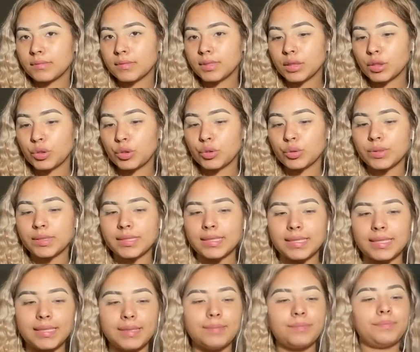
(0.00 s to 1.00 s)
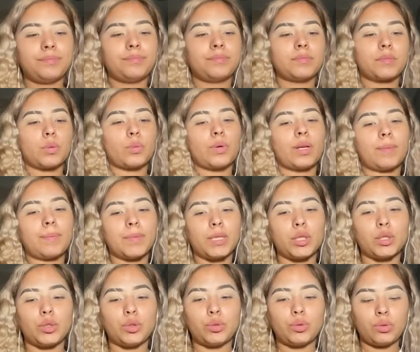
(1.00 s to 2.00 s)
you'll see what I'm gonna
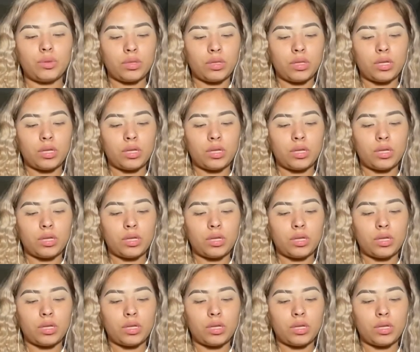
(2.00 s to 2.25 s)
do.